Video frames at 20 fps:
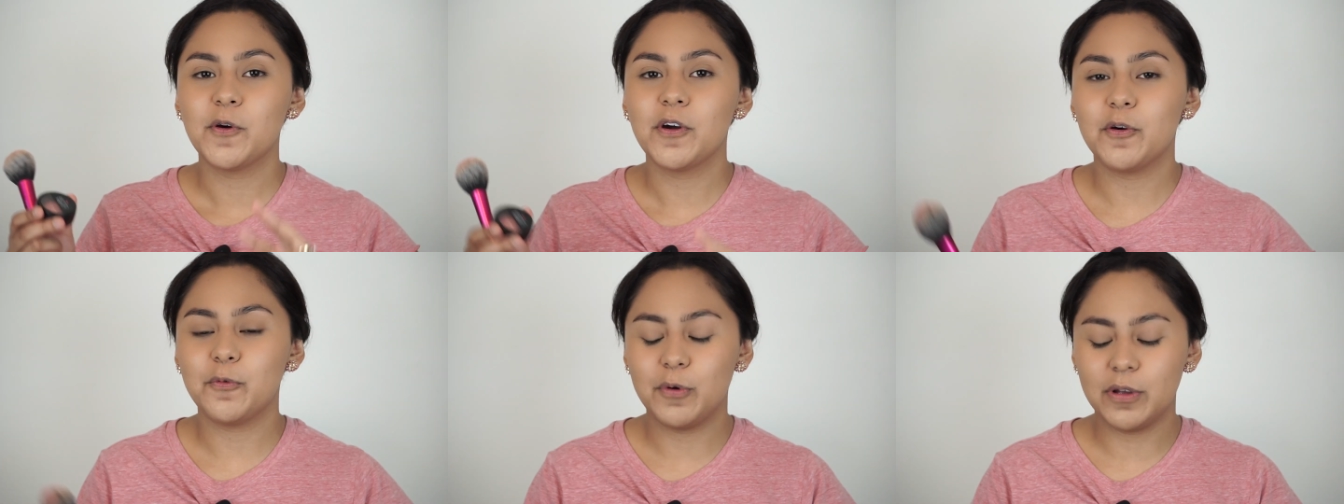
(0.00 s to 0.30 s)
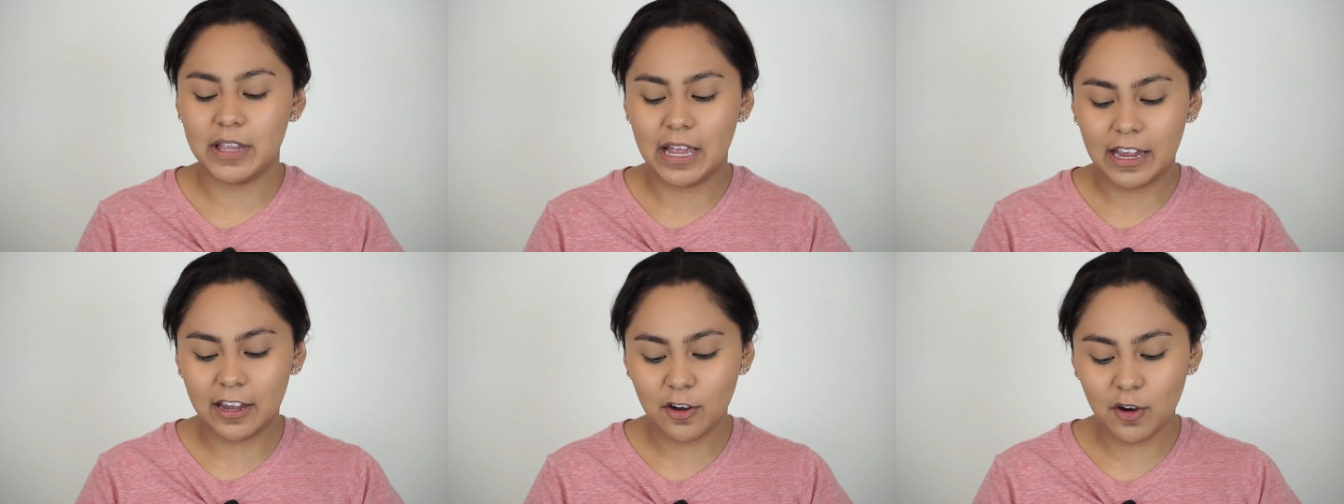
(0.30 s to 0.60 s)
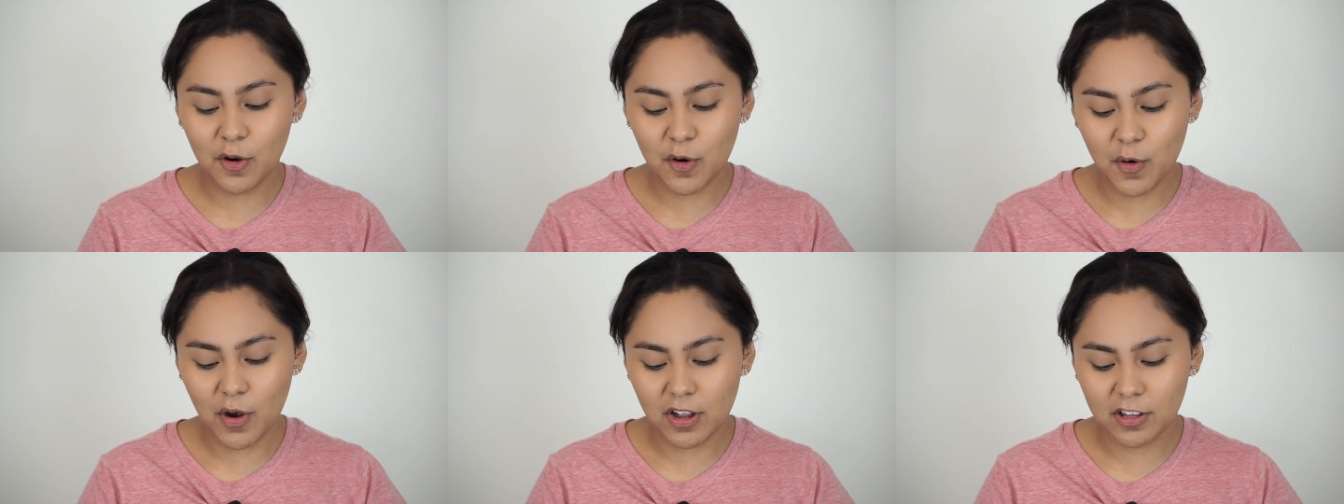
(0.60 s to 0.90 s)
when I
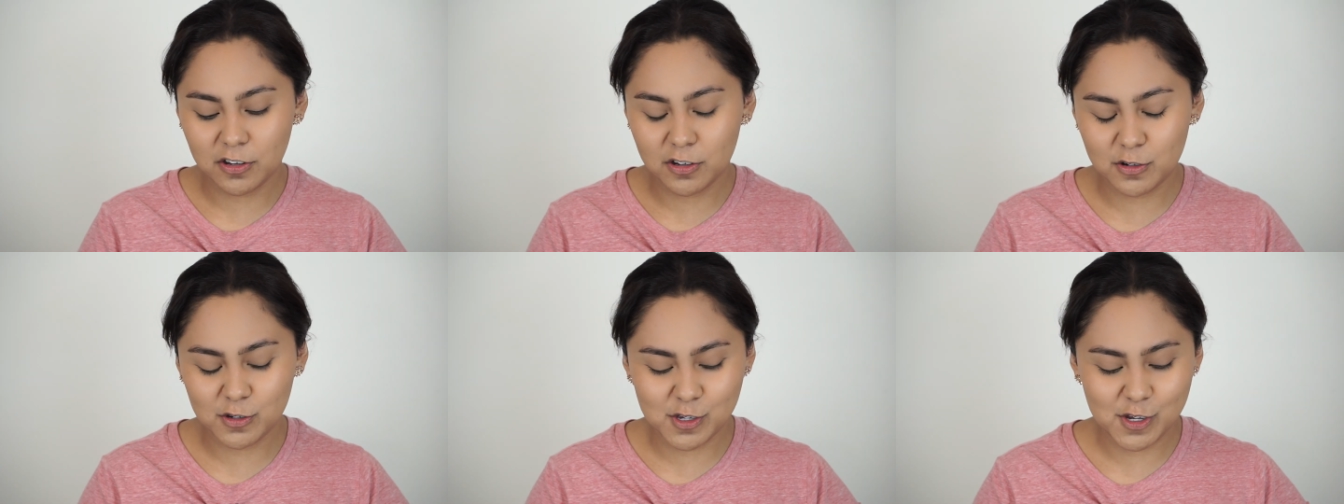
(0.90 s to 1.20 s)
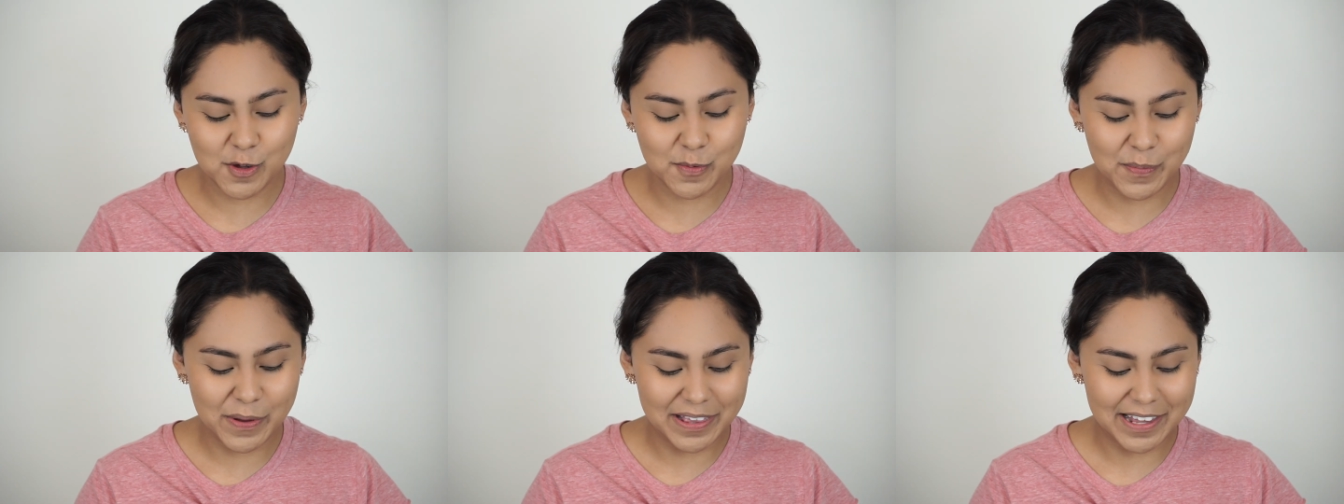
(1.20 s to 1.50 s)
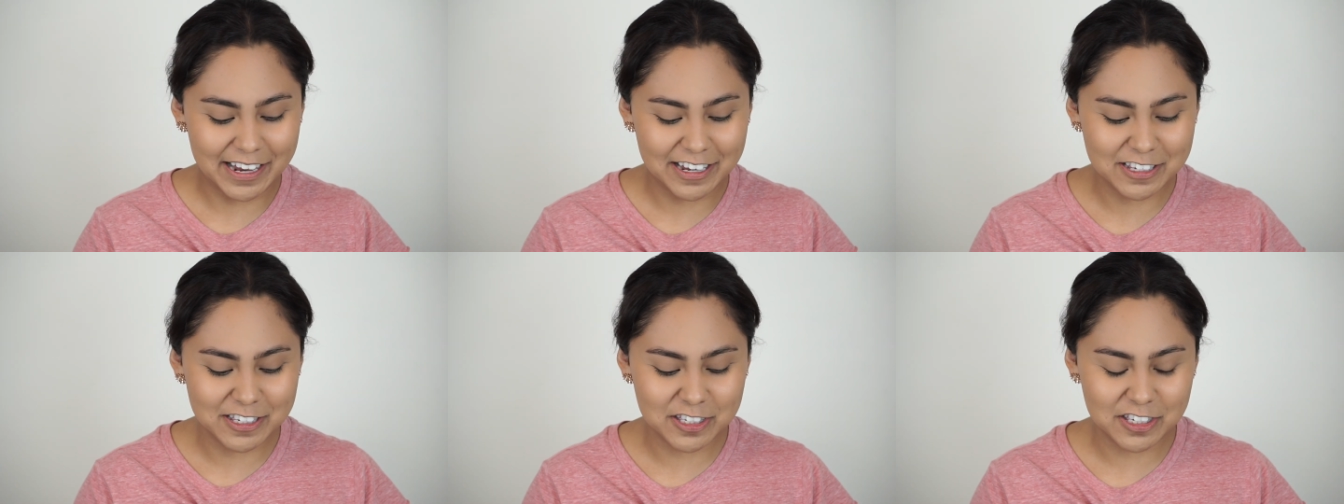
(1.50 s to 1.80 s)
go on YouTube
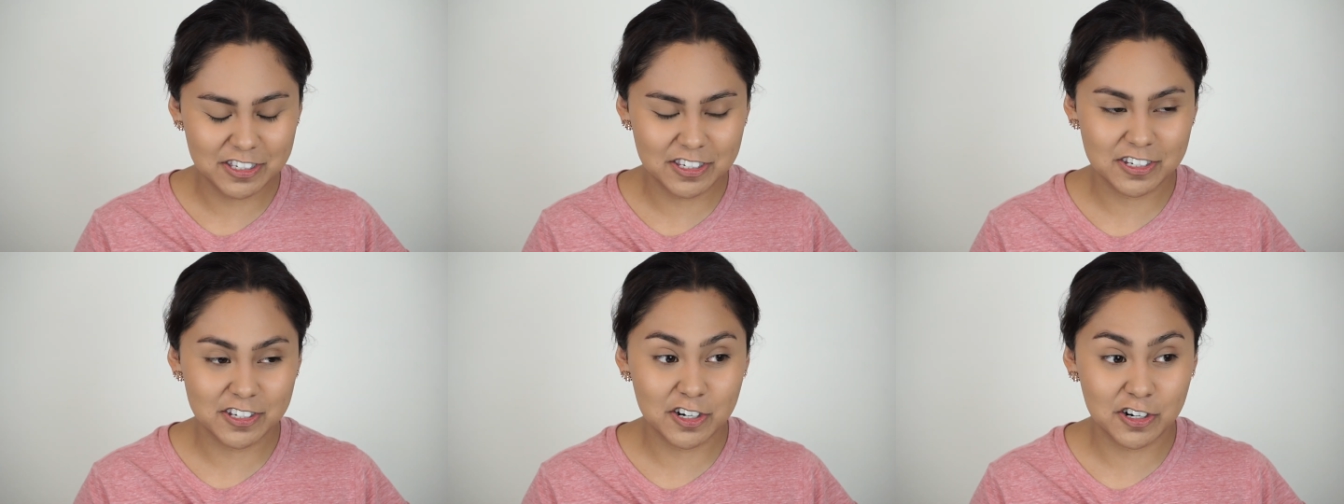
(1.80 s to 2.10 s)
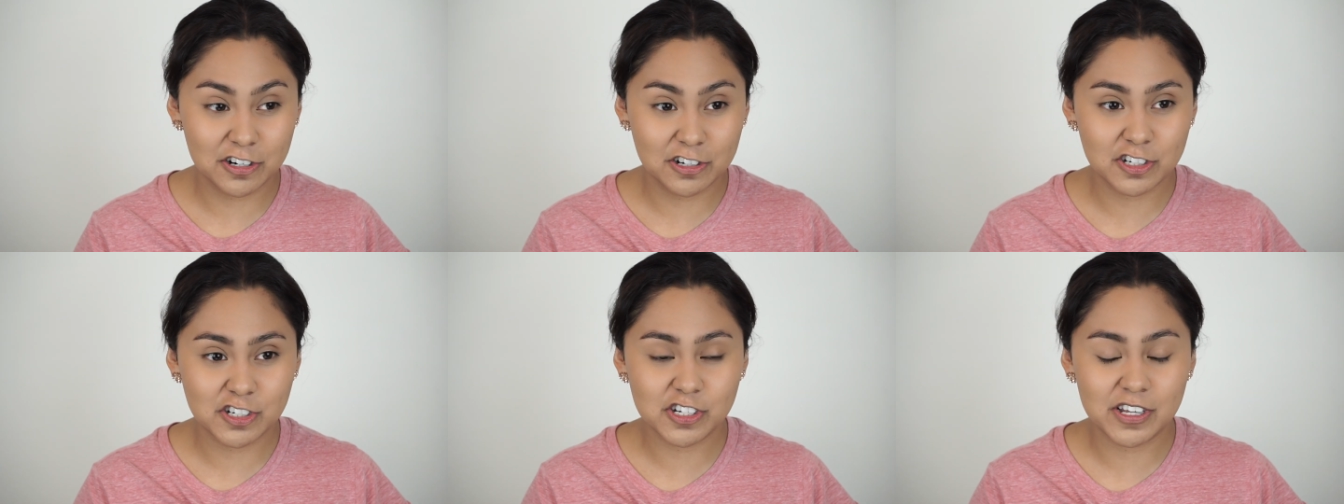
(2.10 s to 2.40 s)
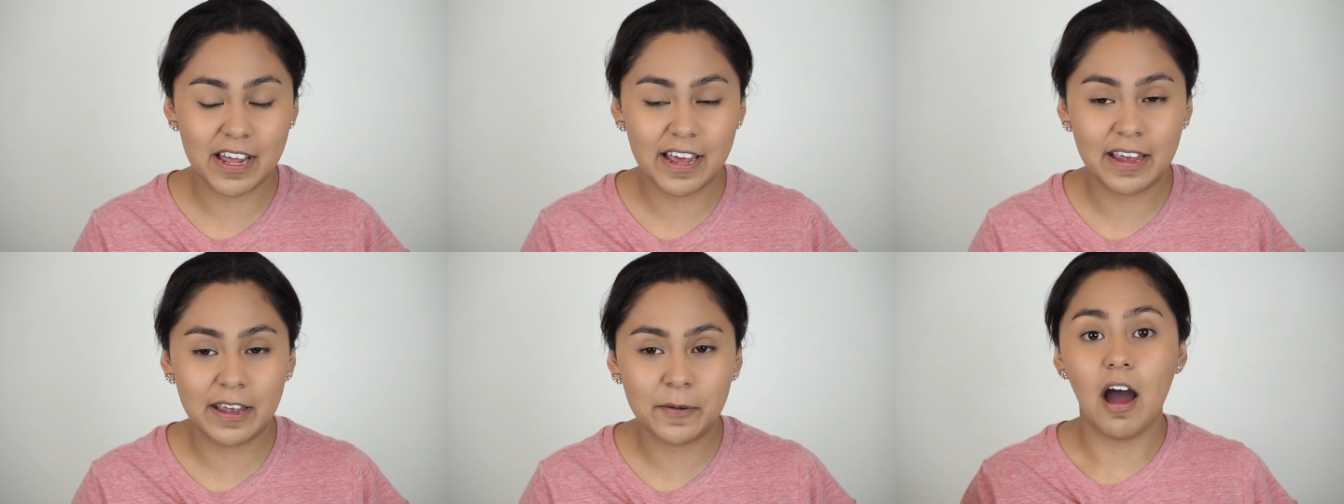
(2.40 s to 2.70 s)
and I
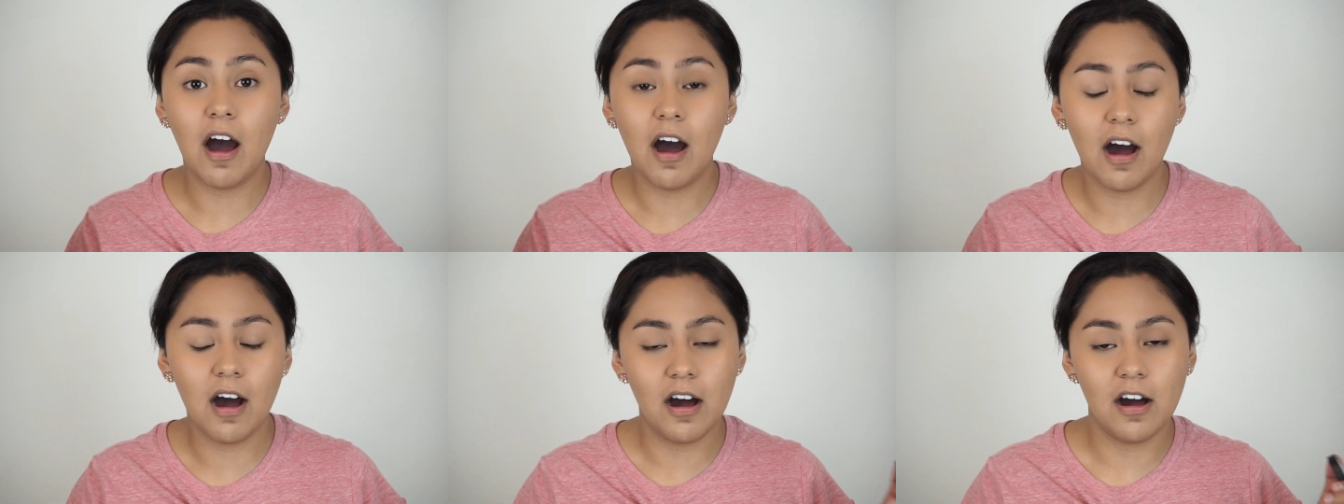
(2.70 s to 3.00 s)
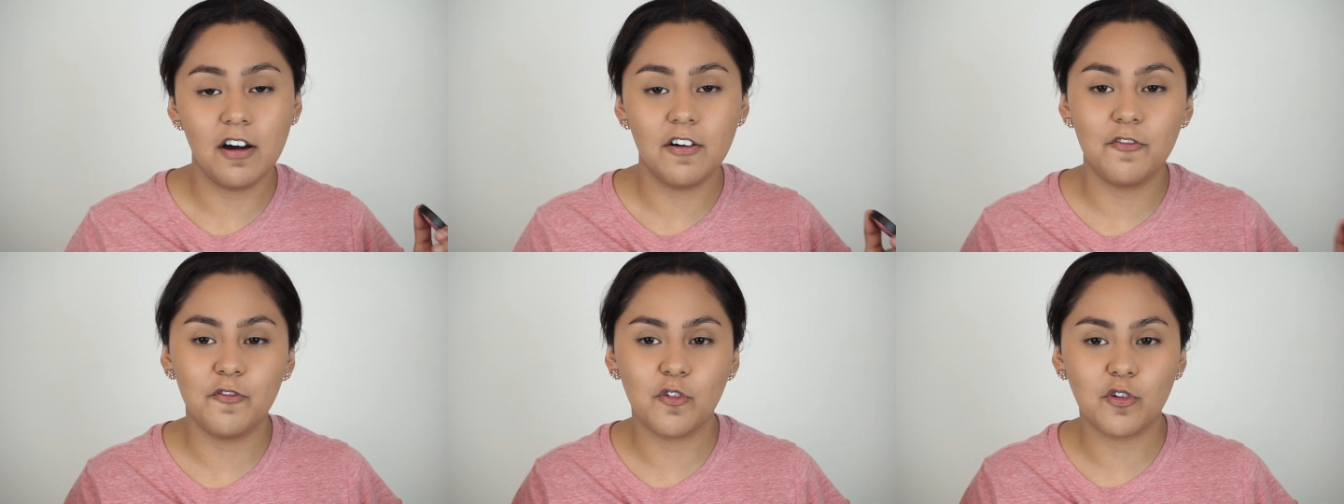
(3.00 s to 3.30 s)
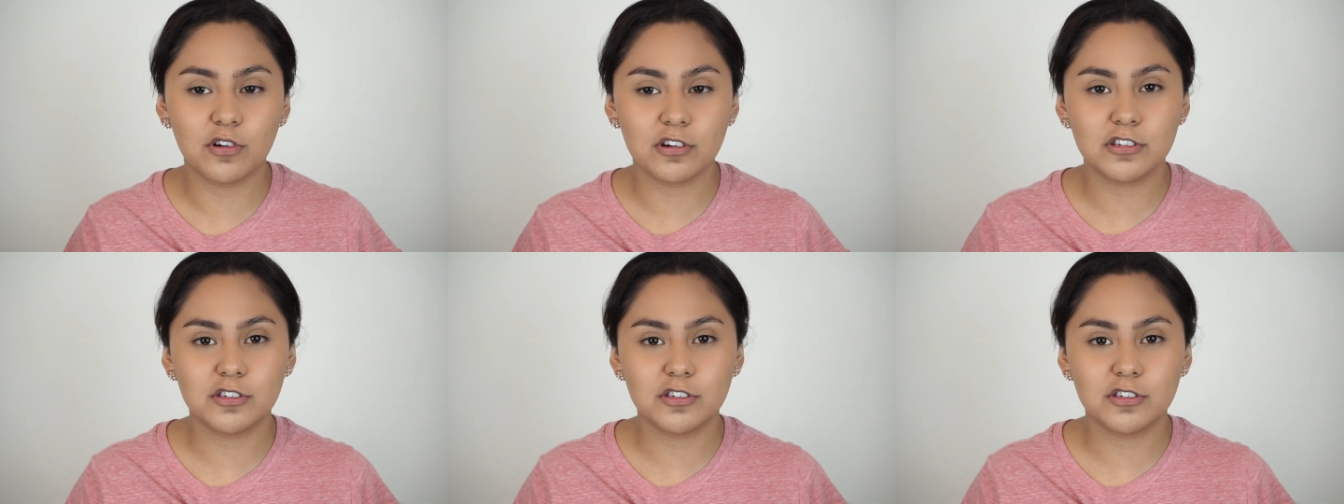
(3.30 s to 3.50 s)
search like haul for